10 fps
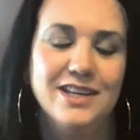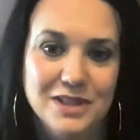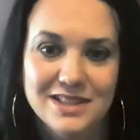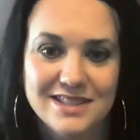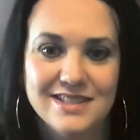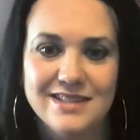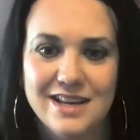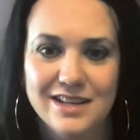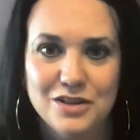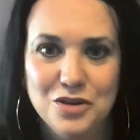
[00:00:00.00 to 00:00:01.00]
means
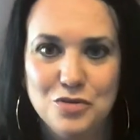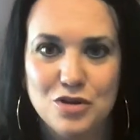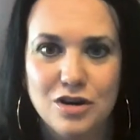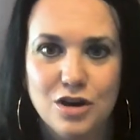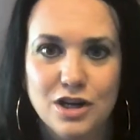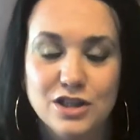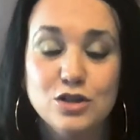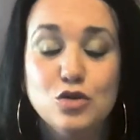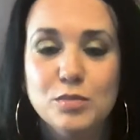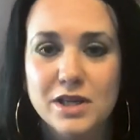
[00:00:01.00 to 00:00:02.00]
that you are
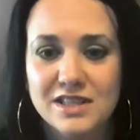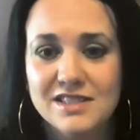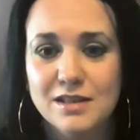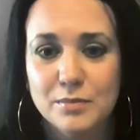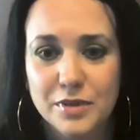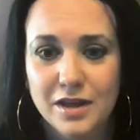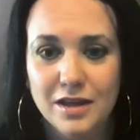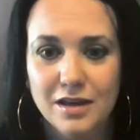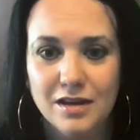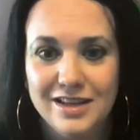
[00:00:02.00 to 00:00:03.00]
assuming
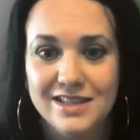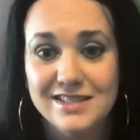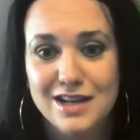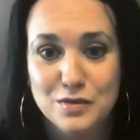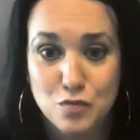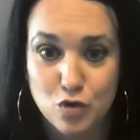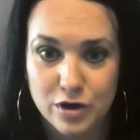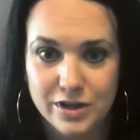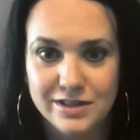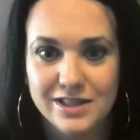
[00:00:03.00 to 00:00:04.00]
something that is not
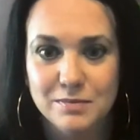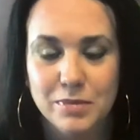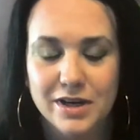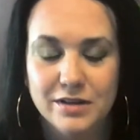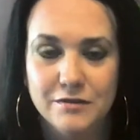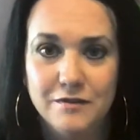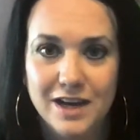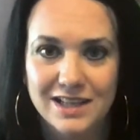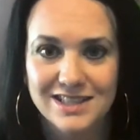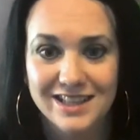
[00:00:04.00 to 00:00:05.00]
warranted by the
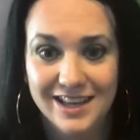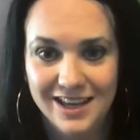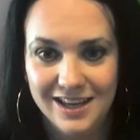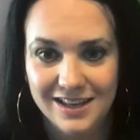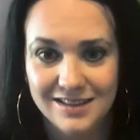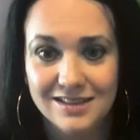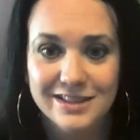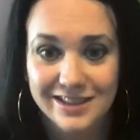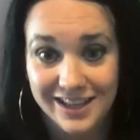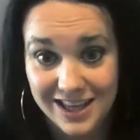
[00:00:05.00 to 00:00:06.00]
facts at hand.
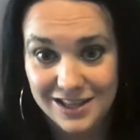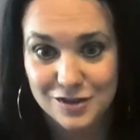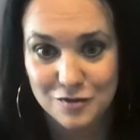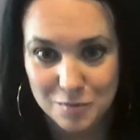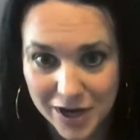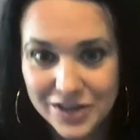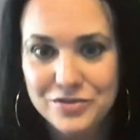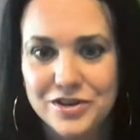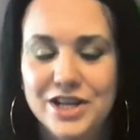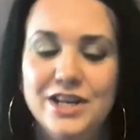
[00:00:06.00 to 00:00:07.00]
In the case of mind
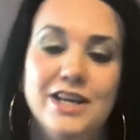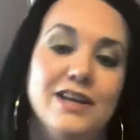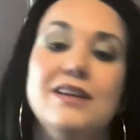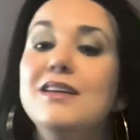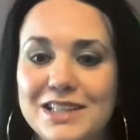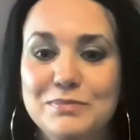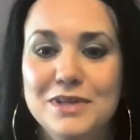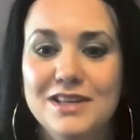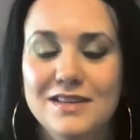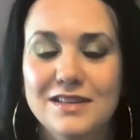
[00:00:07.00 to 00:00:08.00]
reading, it
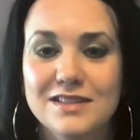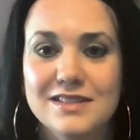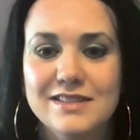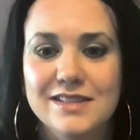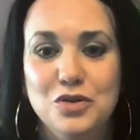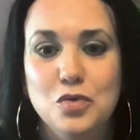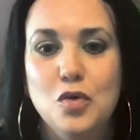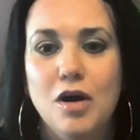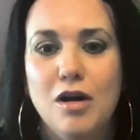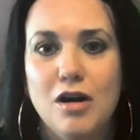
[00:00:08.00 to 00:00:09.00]
means you
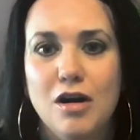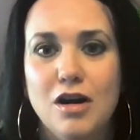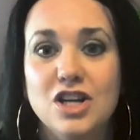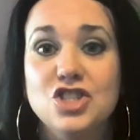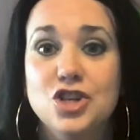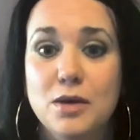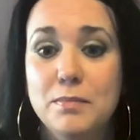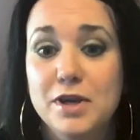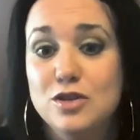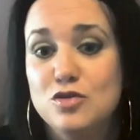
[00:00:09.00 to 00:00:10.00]
are
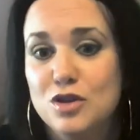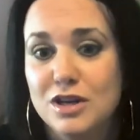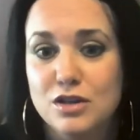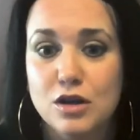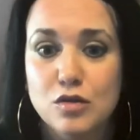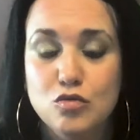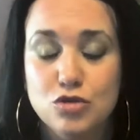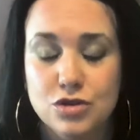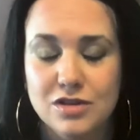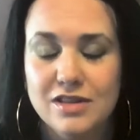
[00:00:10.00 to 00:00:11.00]
jumping to a
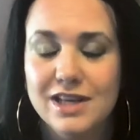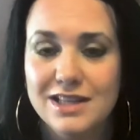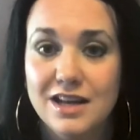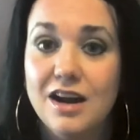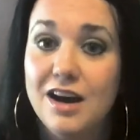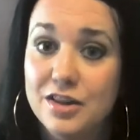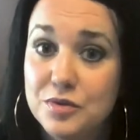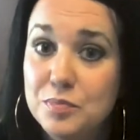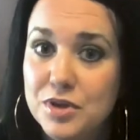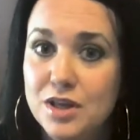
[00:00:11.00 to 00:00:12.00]
conclusion that other
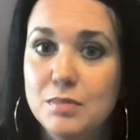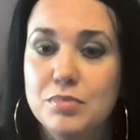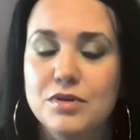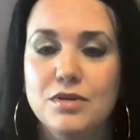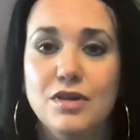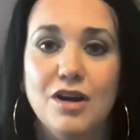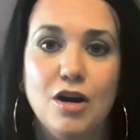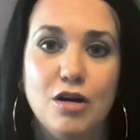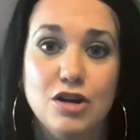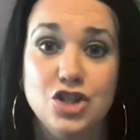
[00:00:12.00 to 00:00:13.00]
people are